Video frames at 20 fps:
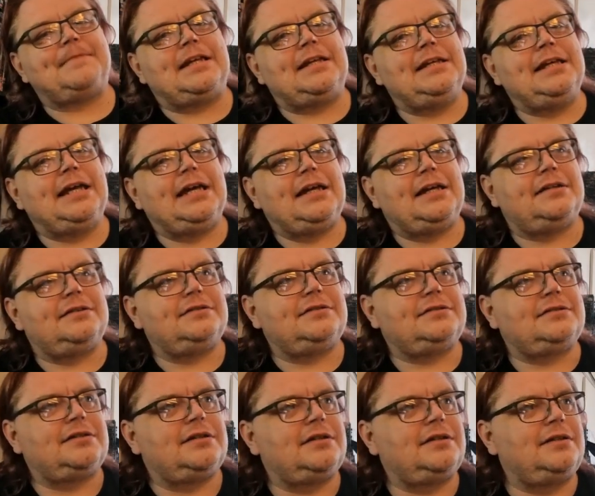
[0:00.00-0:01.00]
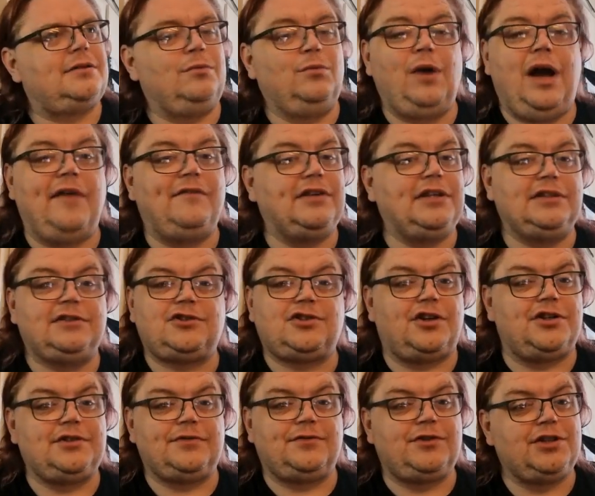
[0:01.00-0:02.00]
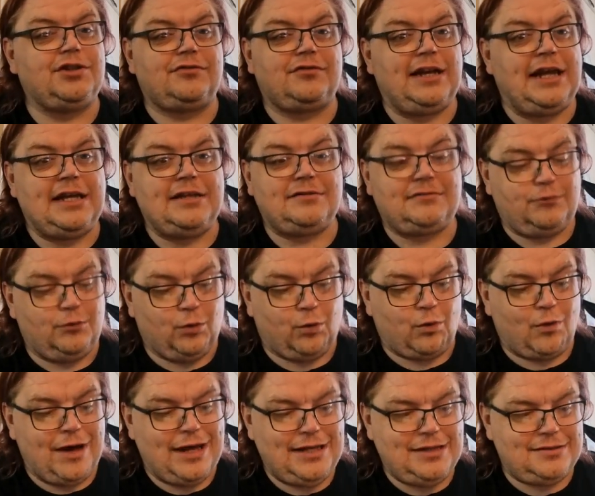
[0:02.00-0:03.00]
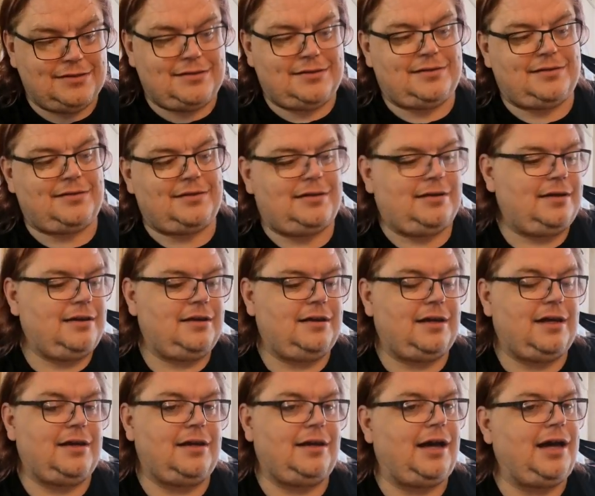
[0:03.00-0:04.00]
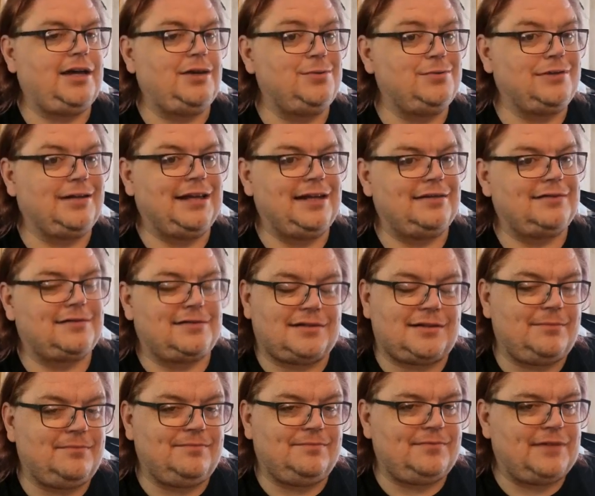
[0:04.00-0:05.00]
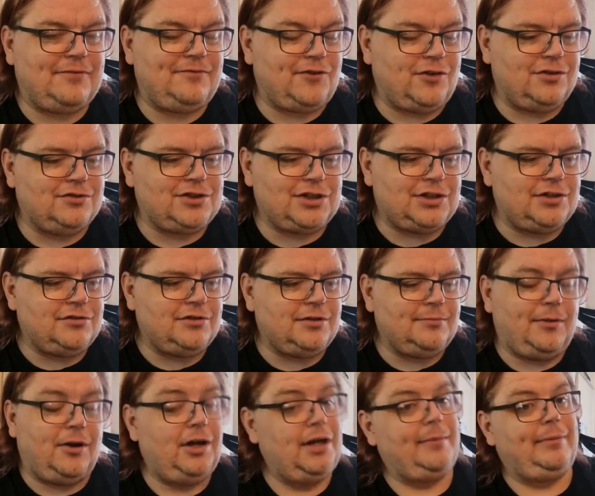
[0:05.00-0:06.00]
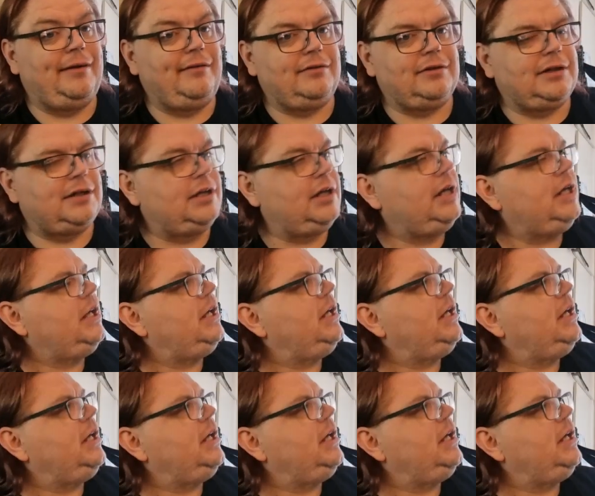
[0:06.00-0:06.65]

Yeah, so whatever your choice of deodorant is, great. I use Lynx because I'm a 14-year-old boy, apparently.